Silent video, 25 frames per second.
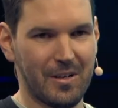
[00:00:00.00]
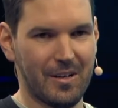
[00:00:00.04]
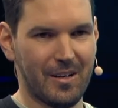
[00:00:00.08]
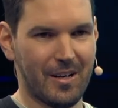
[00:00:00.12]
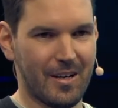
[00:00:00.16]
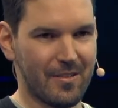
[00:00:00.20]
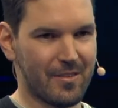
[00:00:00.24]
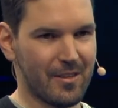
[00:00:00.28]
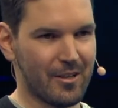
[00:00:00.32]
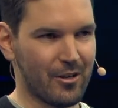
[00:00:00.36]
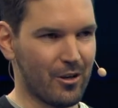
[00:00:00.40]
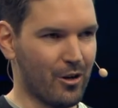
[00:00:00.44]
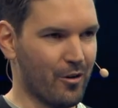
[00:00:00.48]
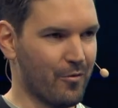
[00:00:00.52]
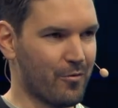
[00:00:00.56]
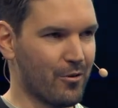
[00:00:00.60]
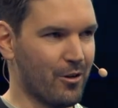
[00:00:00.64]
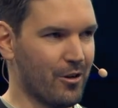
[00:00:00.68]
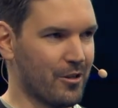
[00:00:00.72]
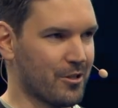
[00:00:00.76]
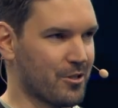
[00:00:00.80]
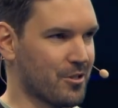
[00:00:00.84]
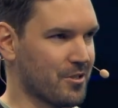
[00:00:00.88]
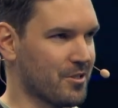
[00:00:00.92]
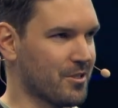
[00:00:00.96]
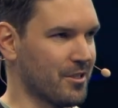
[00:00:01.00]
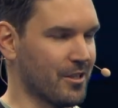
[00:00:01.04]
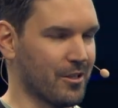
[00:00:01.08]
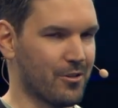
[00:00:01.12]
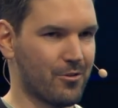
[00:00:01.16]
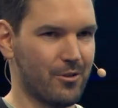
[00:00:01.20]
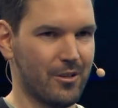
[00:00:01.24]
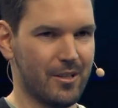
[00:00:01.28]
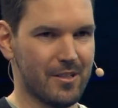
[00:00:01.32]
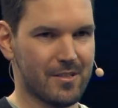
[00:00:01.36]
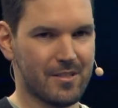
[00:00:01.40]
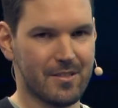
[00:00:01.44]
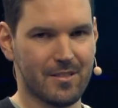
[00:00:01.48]
I think overall just
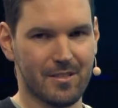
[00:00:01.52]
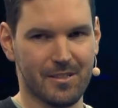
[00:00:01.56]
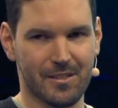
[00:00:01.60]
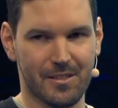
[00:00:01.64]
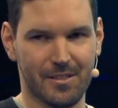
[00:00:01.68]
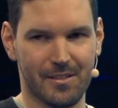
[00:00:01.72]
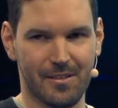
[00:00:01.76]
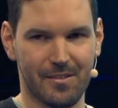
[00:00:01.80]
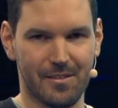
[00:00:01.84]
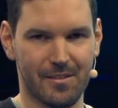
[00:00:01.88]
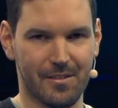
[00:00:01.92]
increased the,